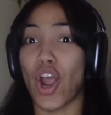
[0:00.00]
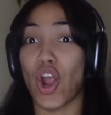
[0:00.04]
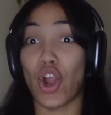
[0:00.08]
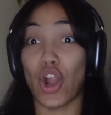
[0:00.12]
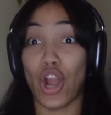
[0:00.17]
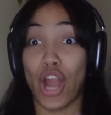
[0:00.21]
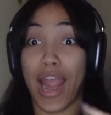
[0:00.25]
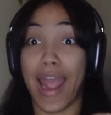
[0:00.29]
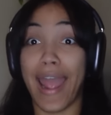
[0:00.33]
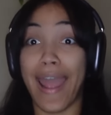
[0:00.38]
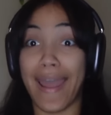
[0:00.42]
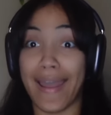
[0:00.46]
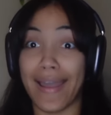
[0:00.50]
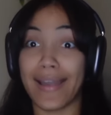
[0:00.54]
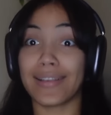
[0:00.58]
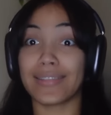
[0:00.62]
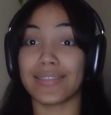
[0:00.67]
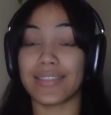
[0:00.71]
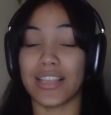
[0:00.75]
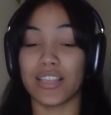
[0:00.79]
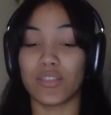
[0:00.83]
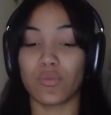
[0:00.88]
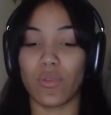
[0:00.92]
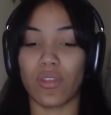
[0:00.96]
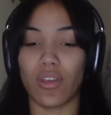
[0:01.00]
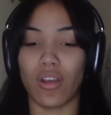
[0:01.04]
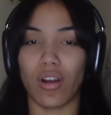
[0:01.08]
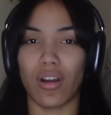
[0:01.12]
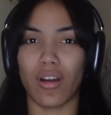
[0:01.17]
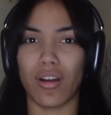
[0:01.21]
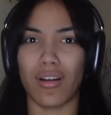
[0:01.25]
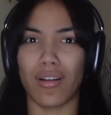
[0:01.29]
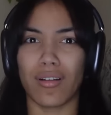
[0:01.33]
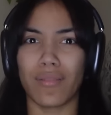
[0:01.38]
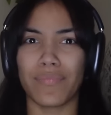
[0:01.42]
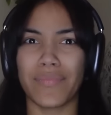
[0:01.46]
her ex is with a
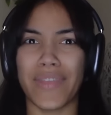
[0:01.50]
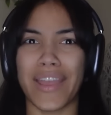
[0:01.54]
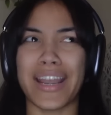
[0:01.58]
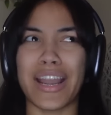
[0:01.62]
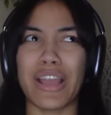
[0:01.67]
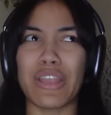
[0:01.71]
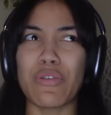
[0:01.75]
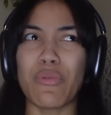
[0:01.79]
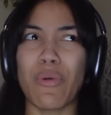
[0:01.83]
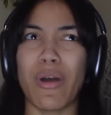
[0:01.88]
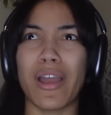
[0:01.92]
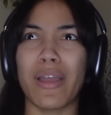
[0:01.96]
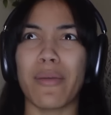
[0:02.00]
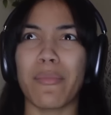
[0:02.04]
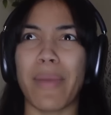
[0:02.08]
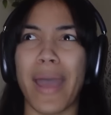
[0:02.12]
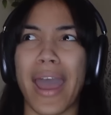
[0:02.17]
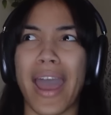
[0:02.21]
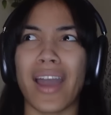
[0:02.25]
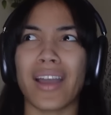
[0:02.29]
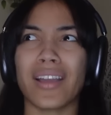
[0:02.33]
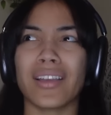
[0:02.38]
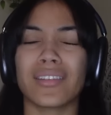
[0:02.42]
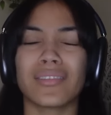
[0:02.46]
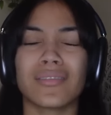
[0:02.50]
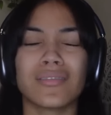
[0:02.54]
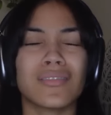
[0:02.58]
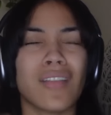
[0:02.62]
girl, and now you want him back?